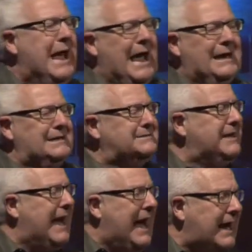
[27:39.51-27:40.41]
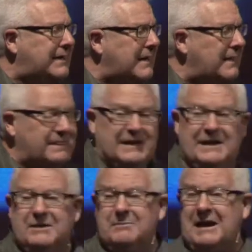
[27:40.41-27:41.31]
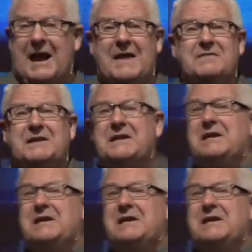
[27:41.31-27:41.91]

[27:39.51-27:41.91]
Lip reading: and attacked the enemy, and the